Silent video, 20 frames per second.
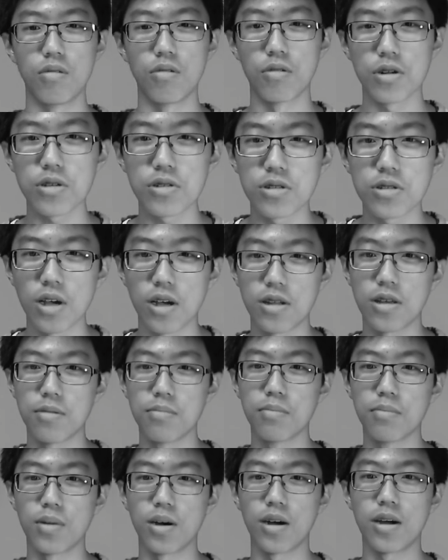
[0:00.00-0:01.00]
already said
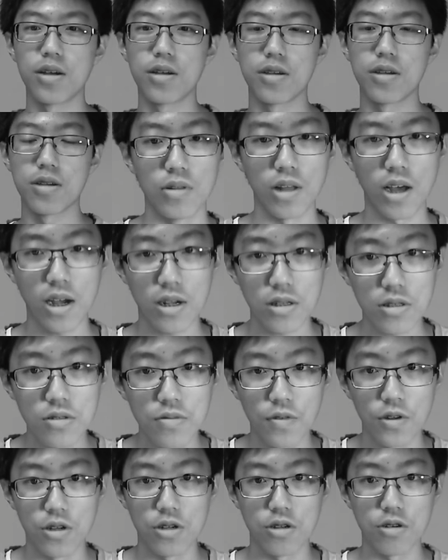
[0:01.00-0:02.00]
in my
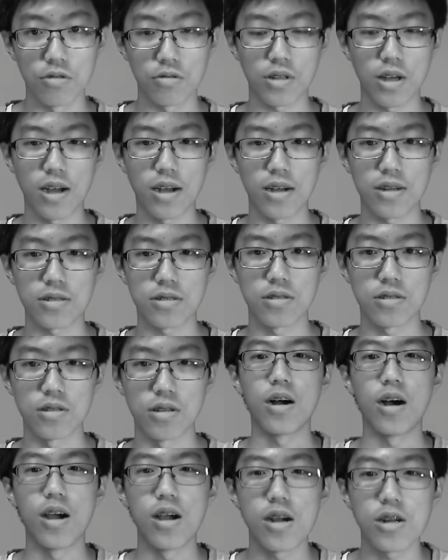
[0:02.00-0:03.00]
last video that
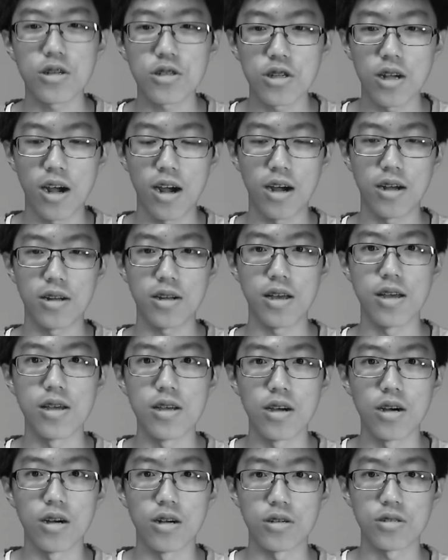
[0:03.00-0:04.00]
I actually had
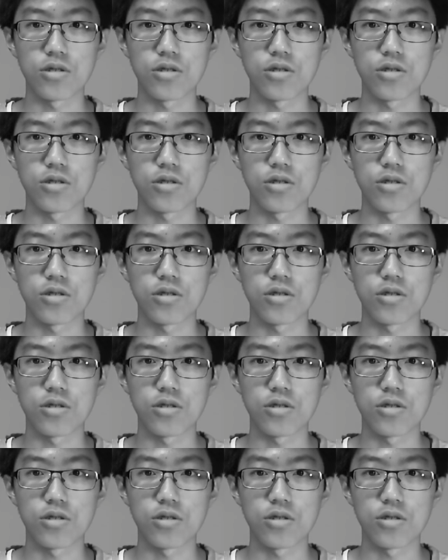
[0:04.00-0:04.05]
a